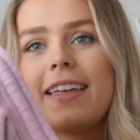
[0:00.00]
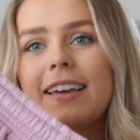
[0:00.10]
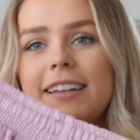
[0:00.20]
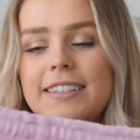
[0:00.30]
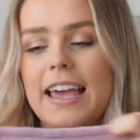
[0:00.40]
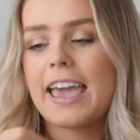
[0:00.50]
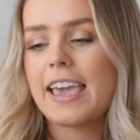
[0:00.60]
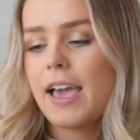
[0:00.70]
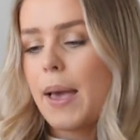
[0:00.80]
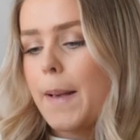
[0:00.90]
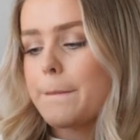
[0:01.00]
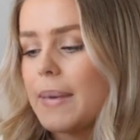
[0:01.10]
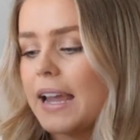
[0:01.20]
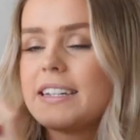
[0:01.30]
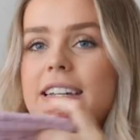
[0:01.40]
and they say
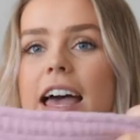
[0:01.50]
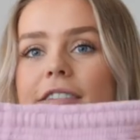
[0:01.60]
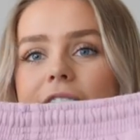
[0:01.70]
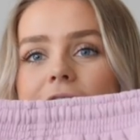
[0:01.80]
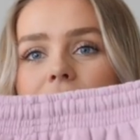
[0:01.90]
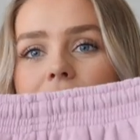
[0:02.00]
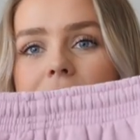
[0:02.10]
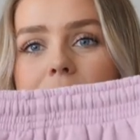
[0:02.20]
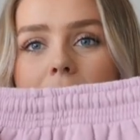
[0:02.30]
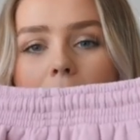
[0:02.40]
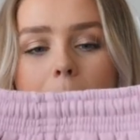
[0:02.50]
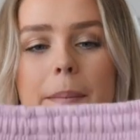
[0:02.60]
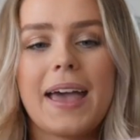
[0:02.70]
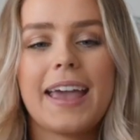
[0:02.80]
Made in Heaven on the bum.